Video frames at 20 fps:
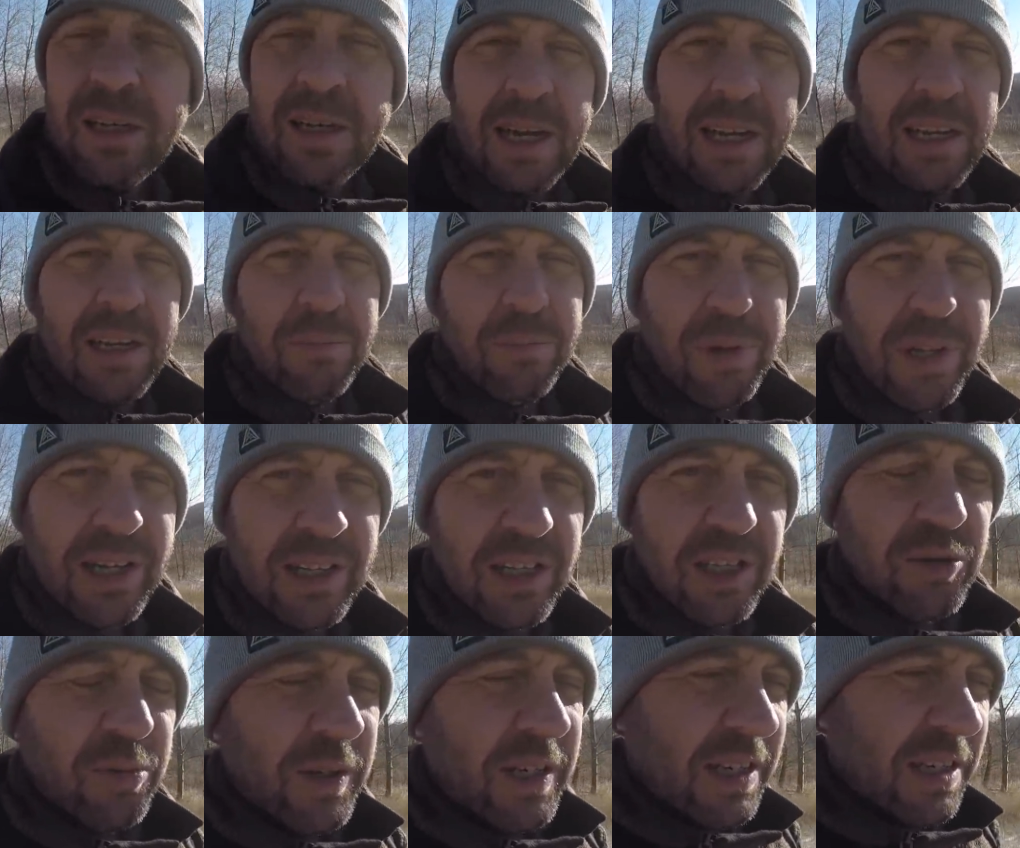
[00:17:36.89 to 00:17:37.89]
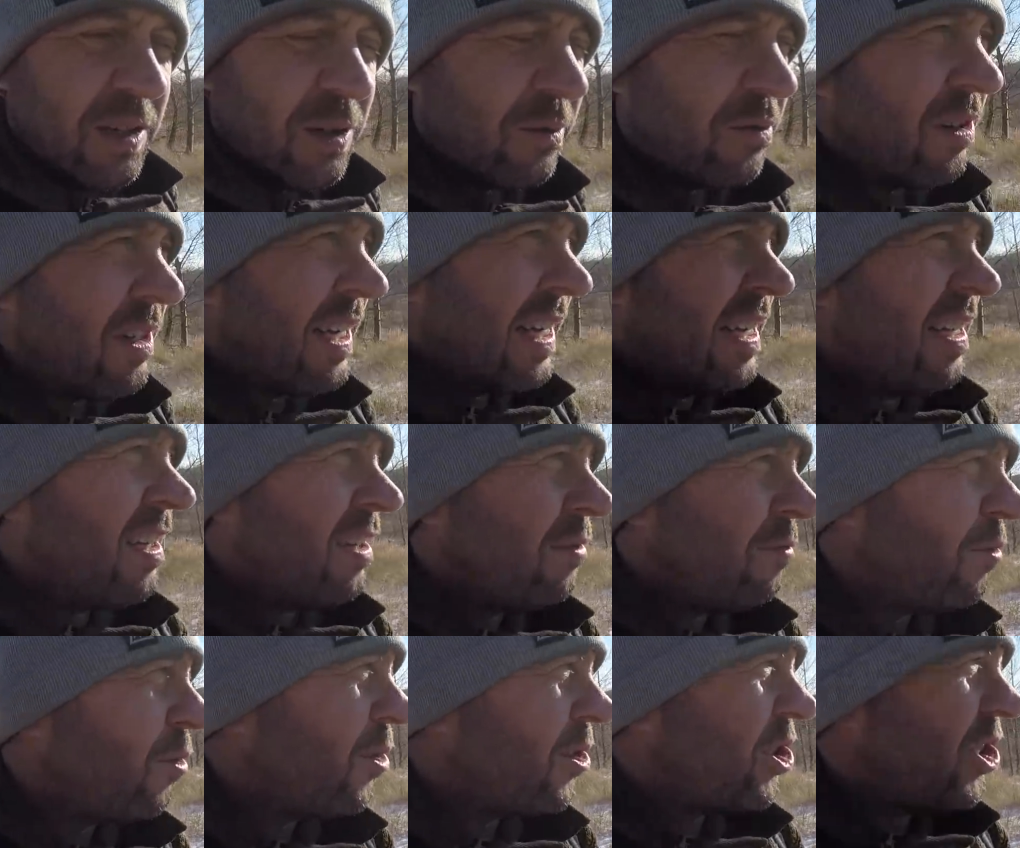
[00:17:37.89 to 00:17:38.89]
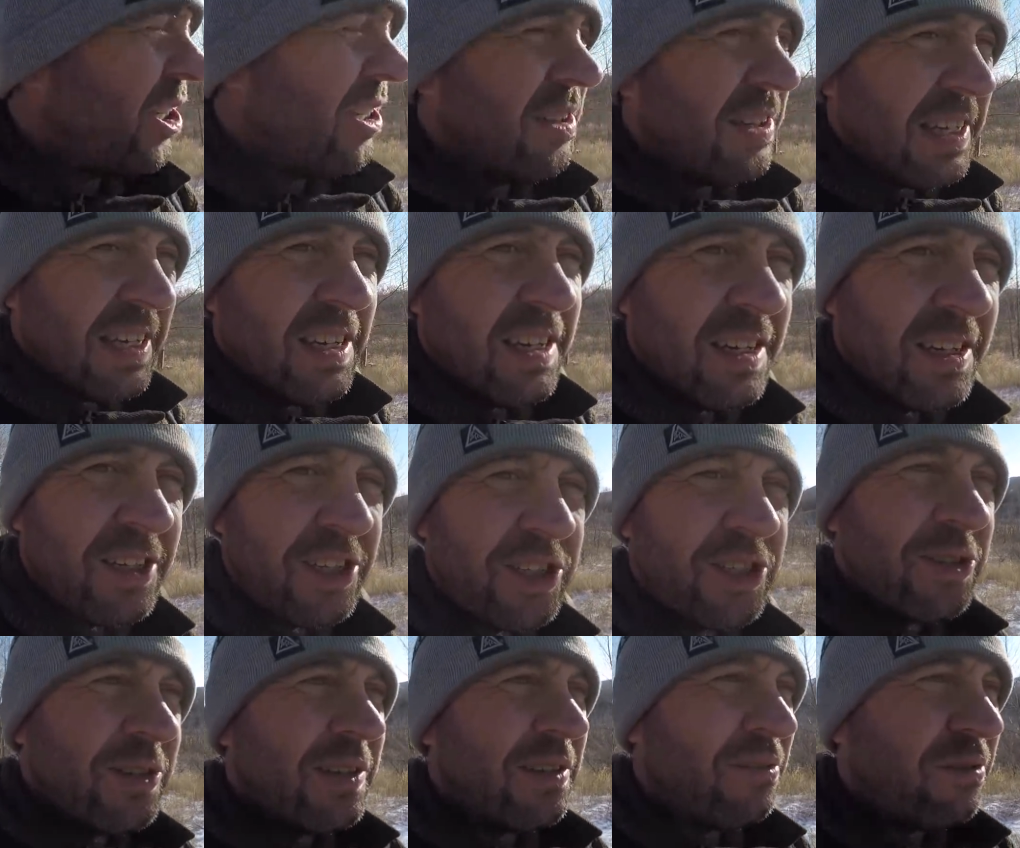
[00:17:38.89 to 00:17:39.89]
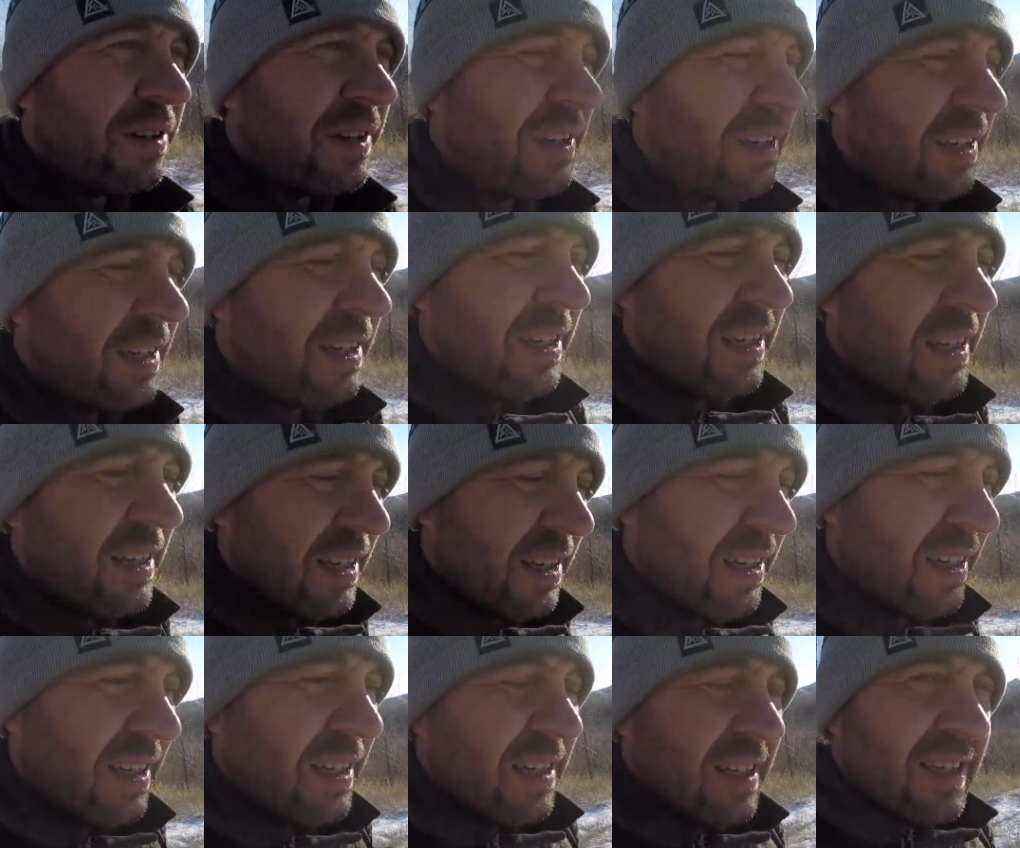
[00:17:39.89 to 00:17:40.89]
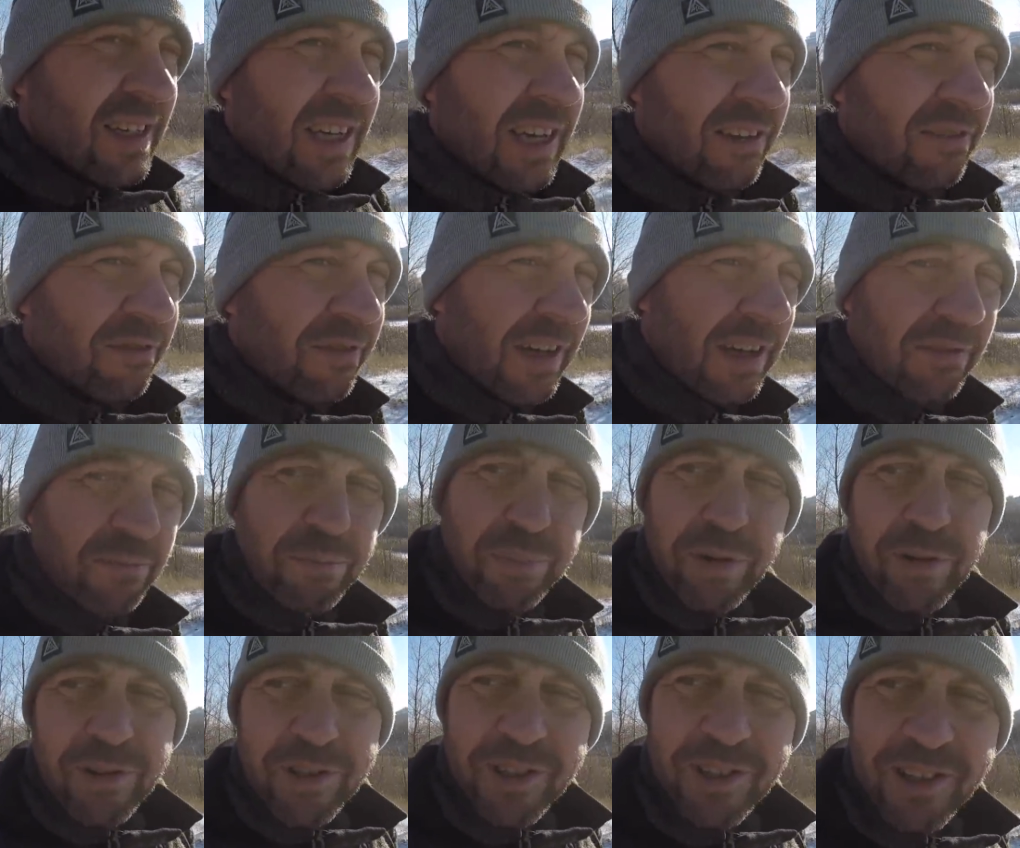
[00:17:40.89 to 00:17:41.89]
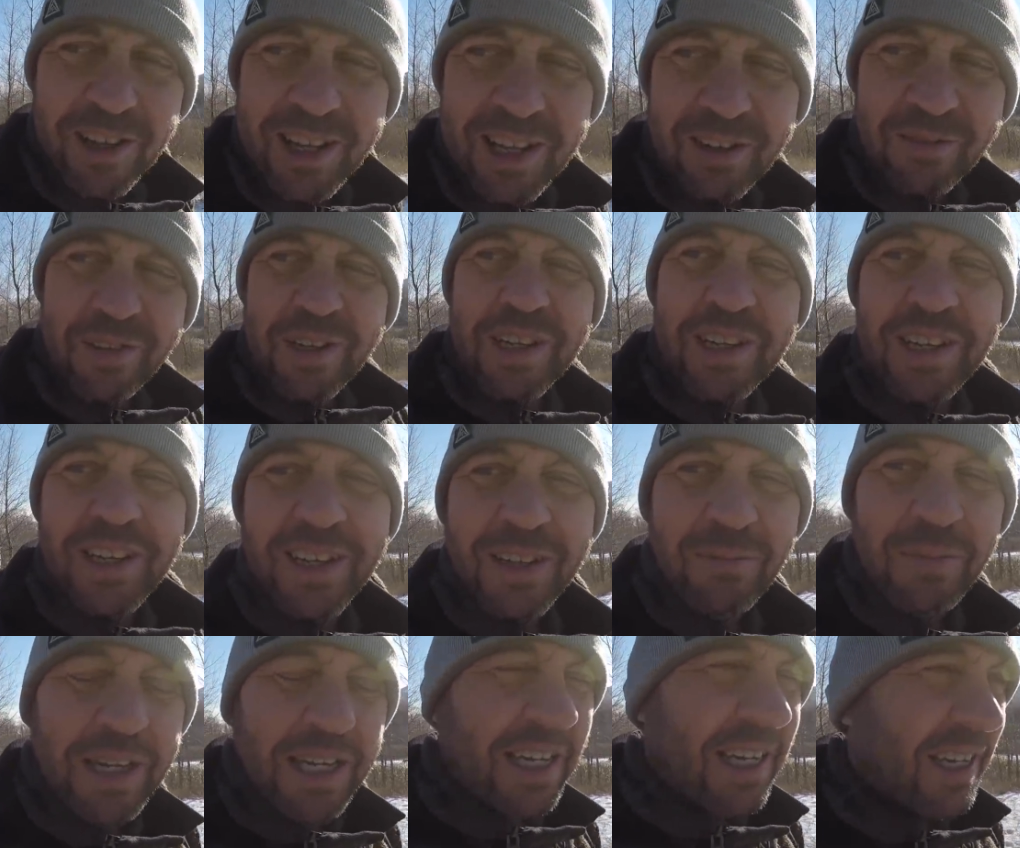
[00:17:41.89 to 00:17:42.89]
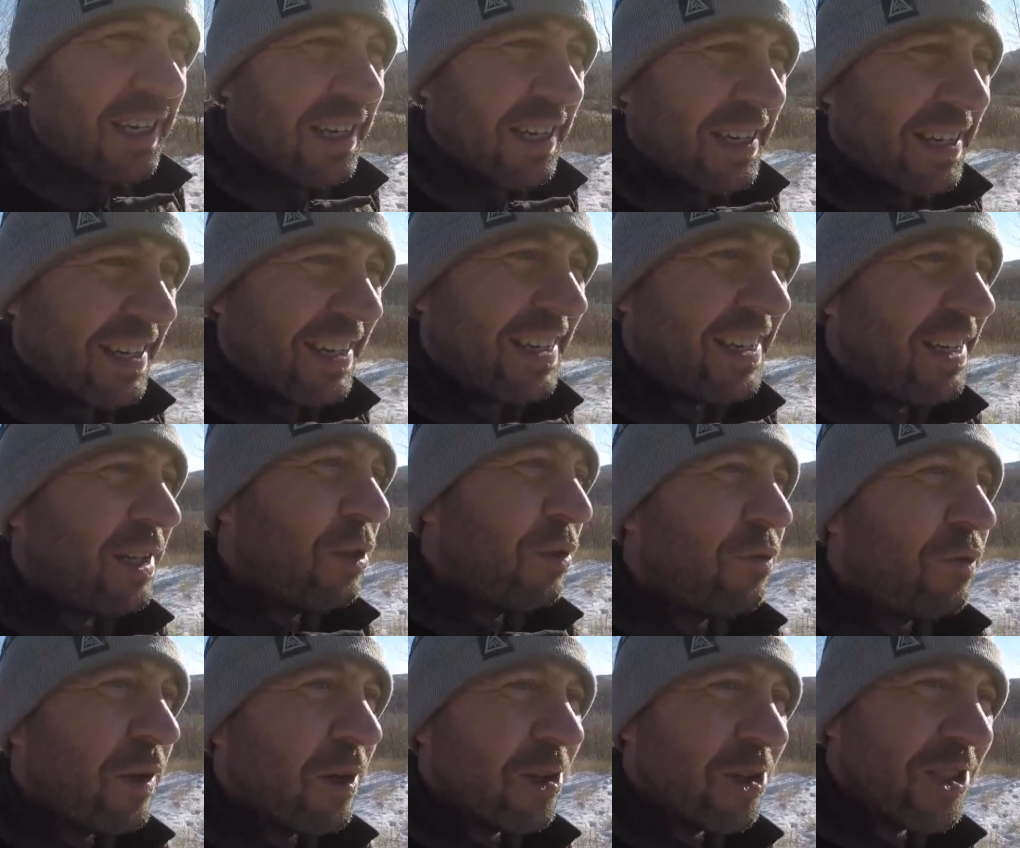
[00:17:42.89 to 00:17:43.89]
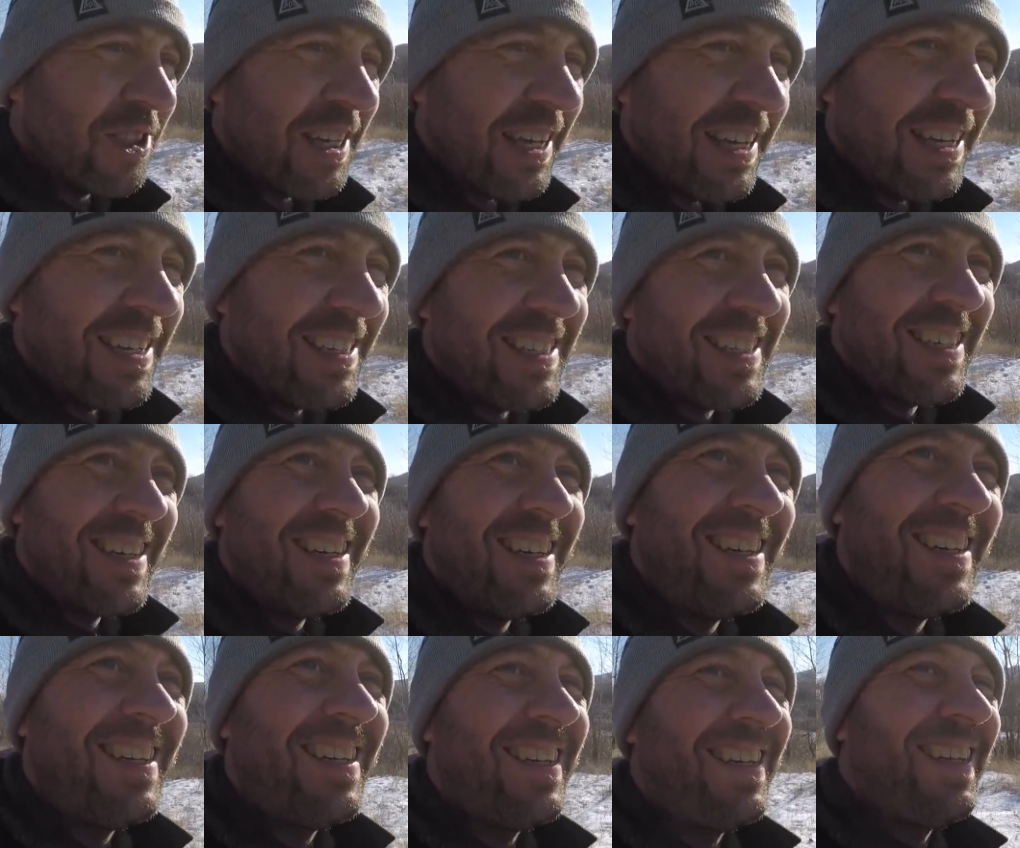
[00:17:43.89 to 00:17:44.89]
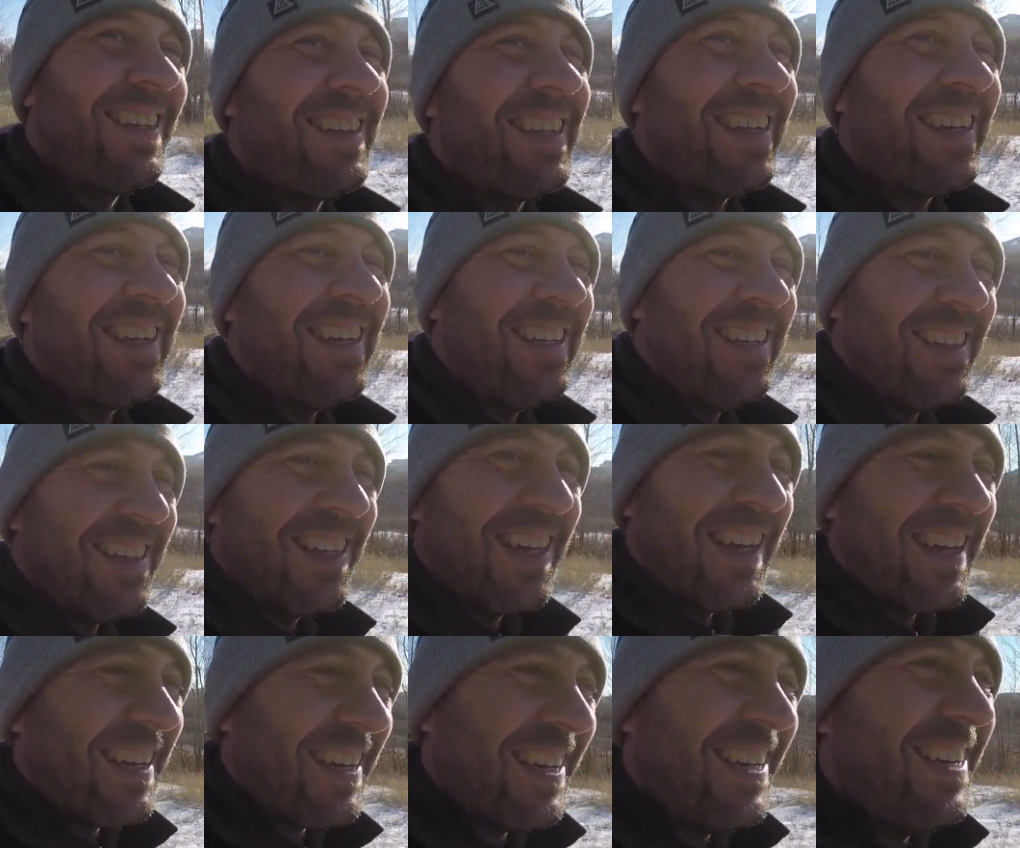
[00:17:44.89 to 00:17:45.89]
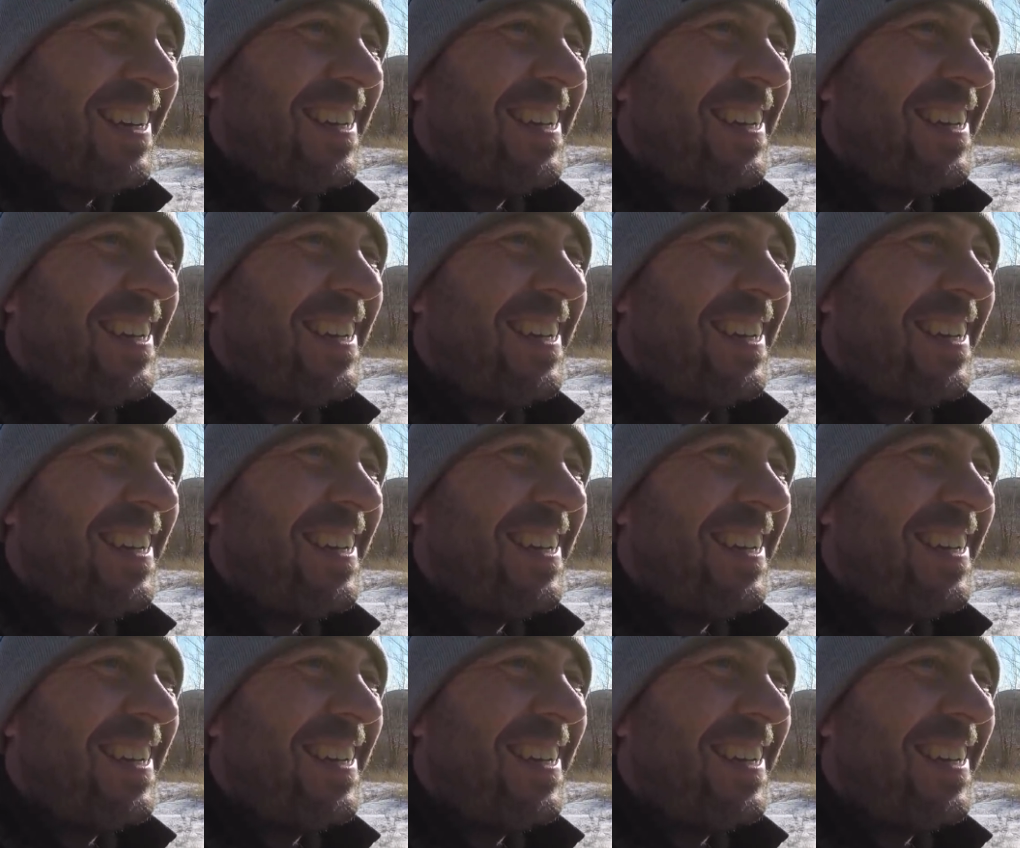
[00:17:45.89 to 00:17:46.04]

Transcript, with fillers: I didn't plug this one in overnight, unfortunately. Should have. I've burnt a lot of it making false takes that I didn't like.